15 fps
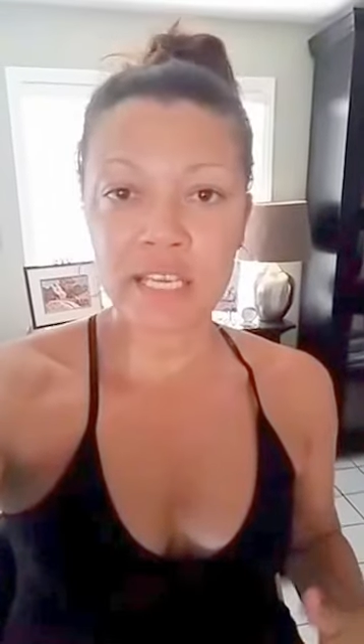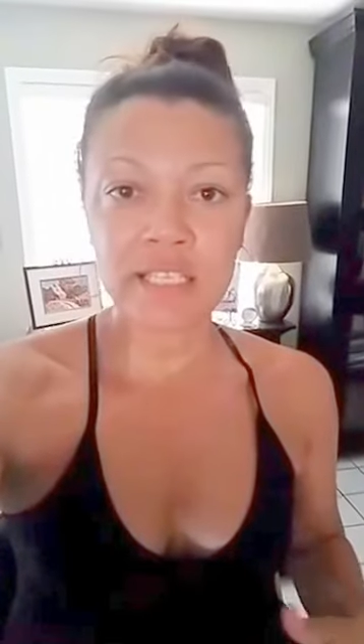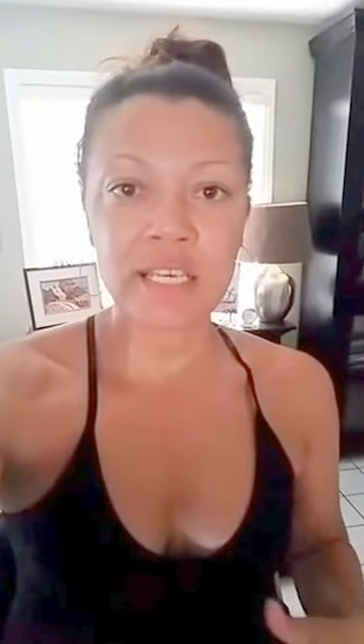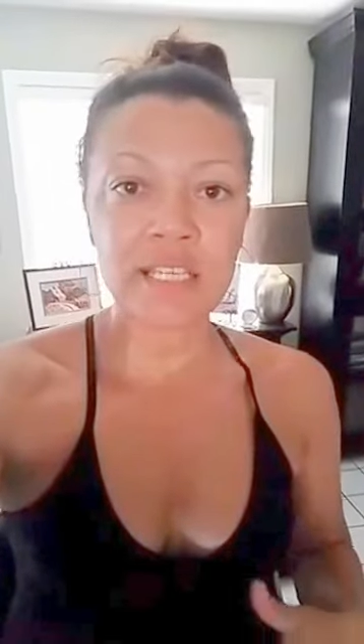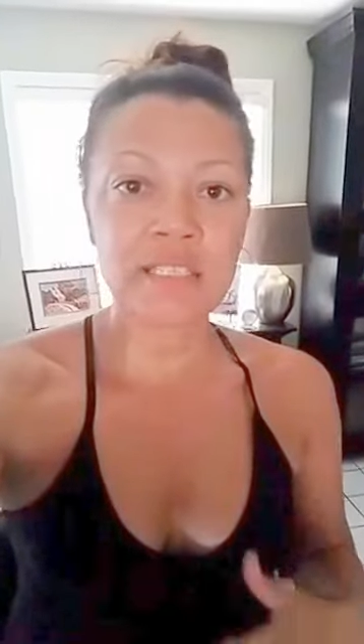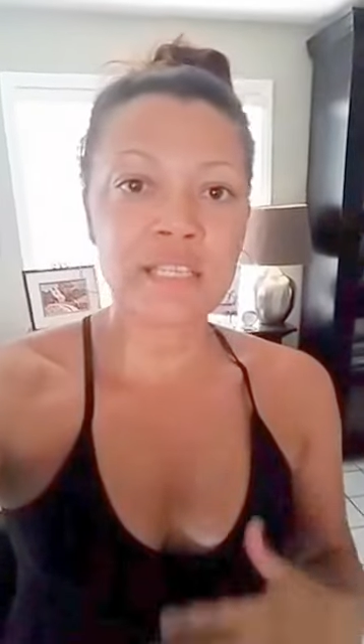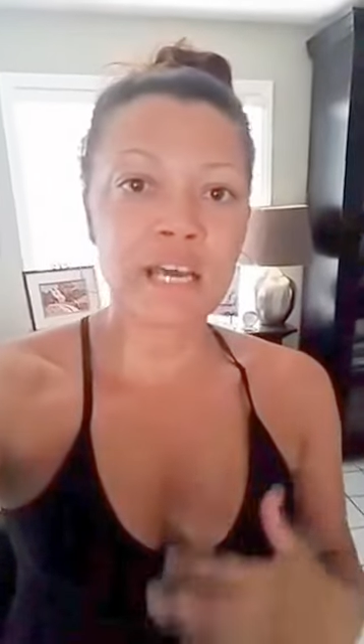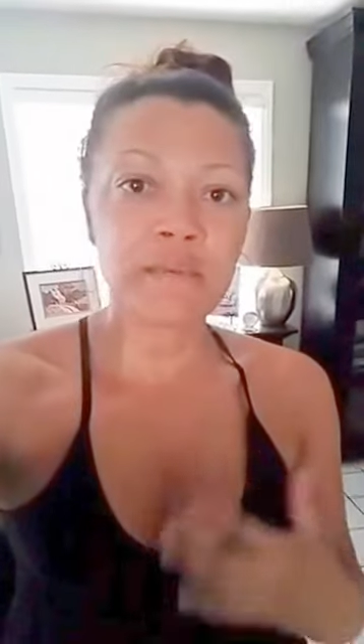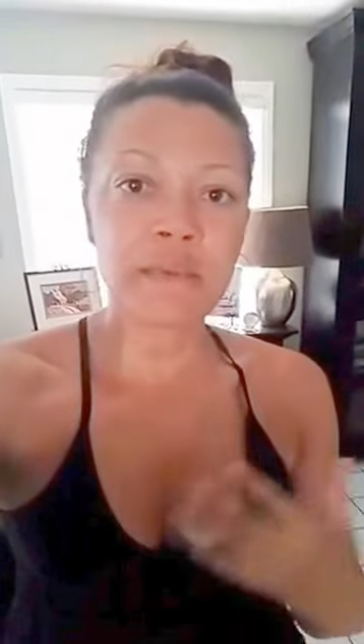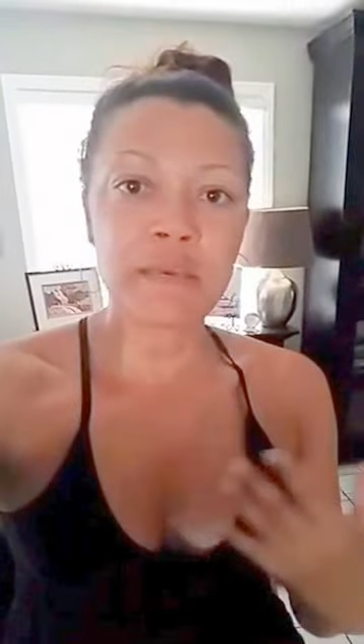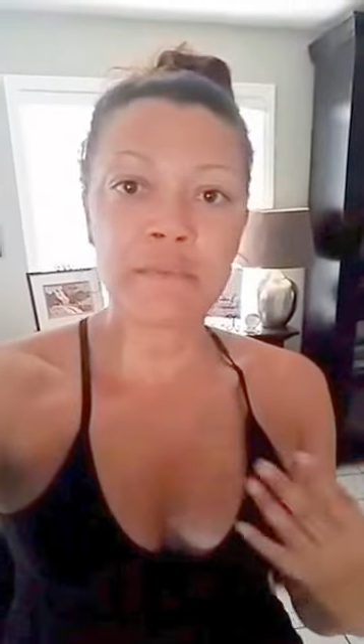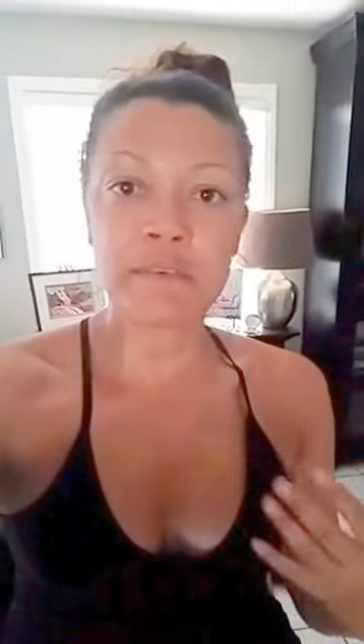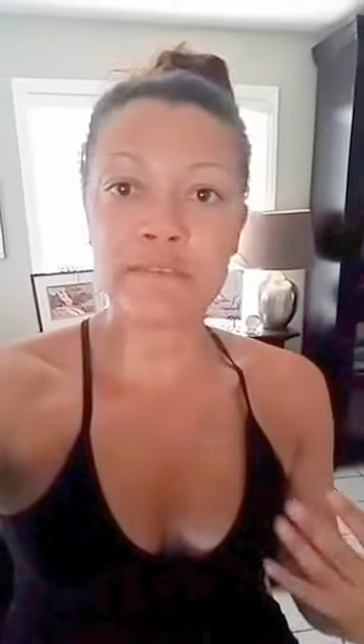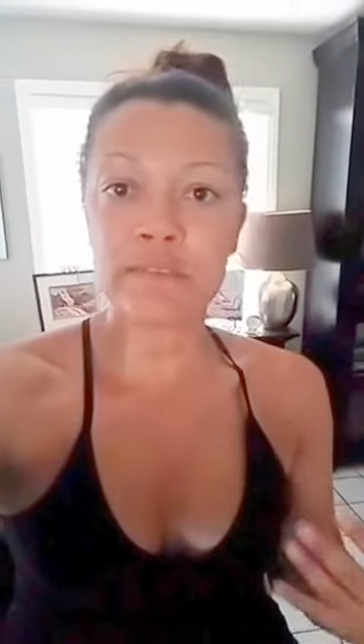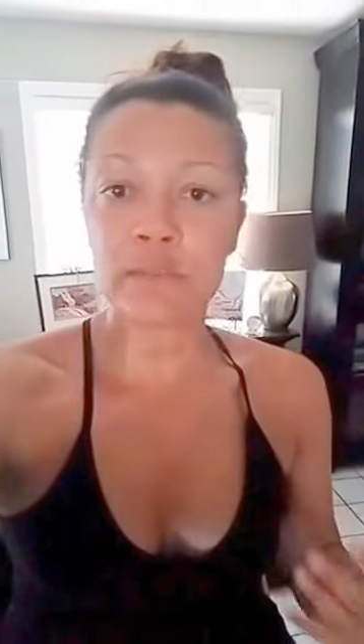It does not
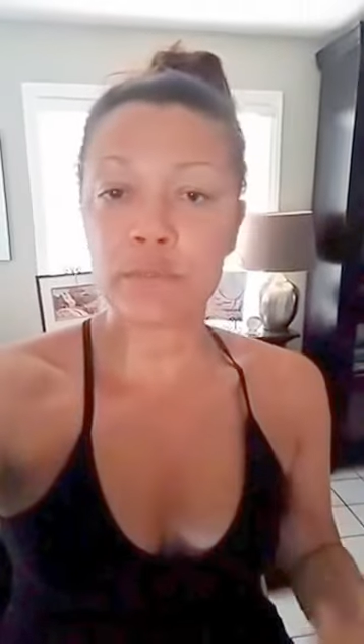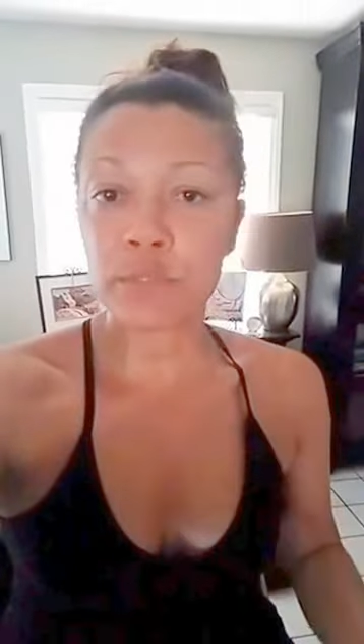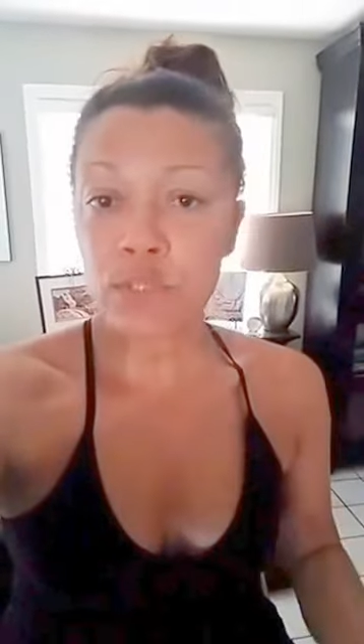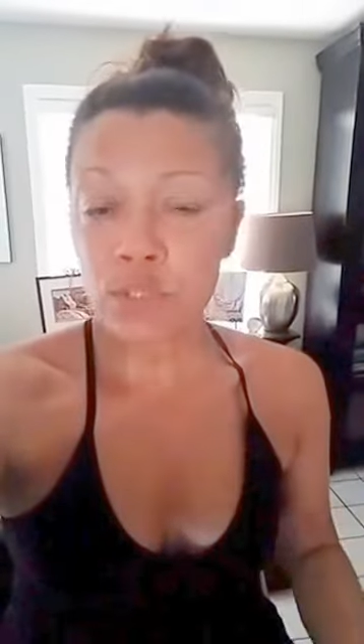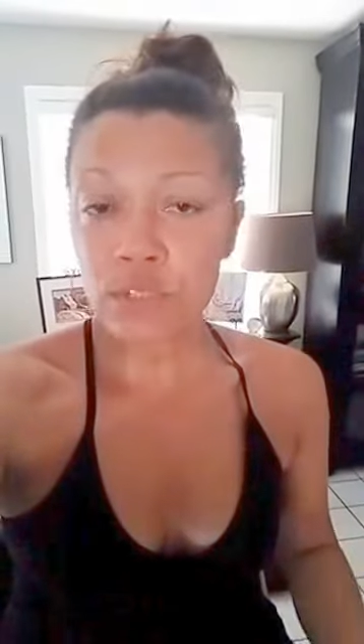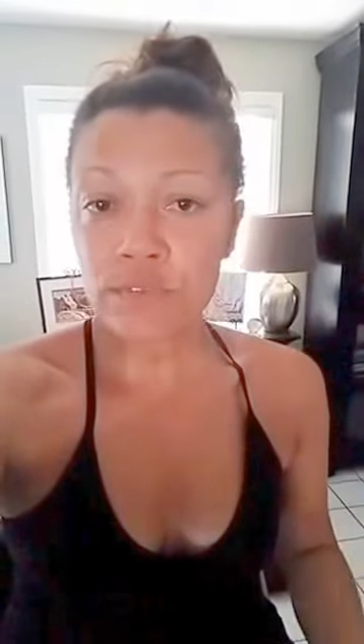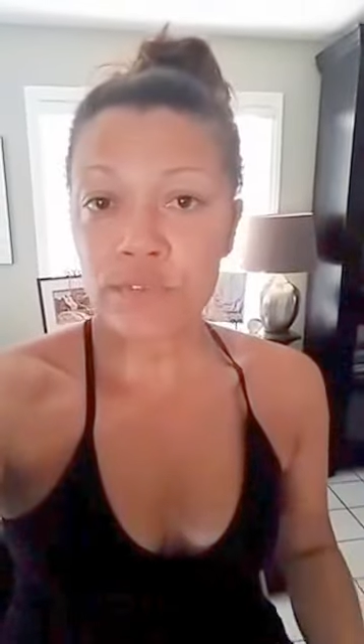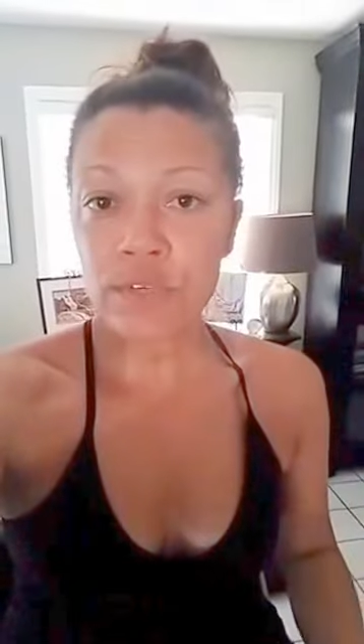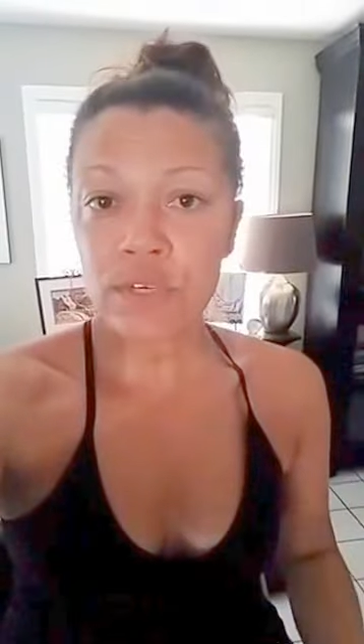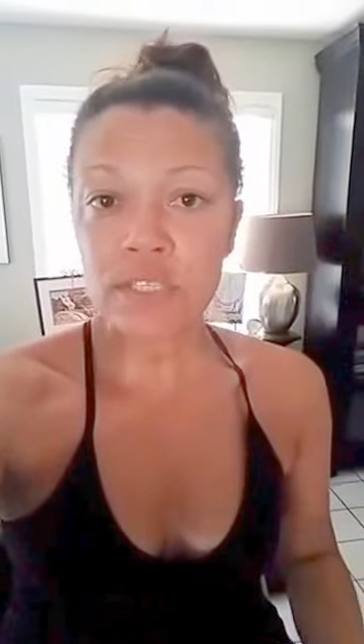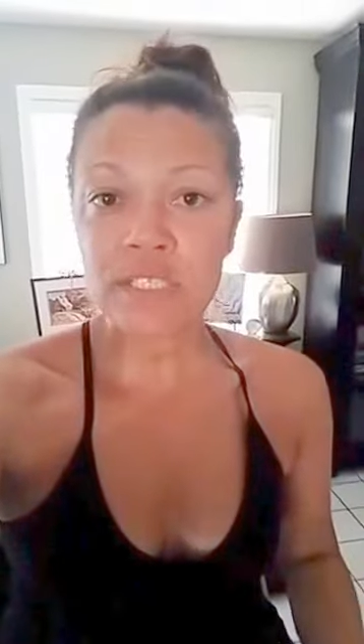make me feel beautiful.